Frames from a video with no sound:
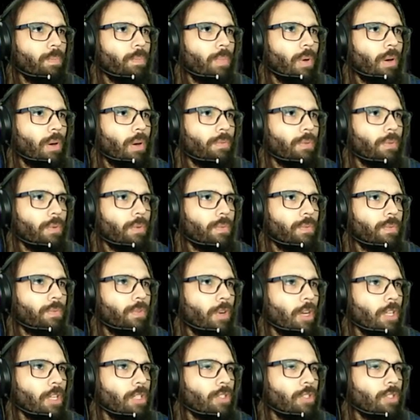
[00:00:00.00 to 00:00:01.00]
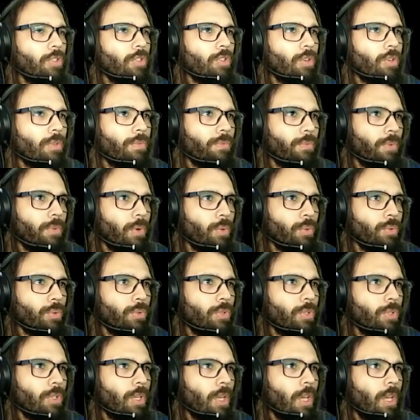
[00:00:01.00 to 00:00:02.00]
powerful friends nor
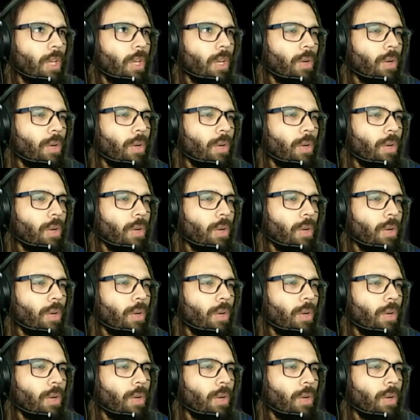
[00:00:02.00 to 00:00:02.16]
foes,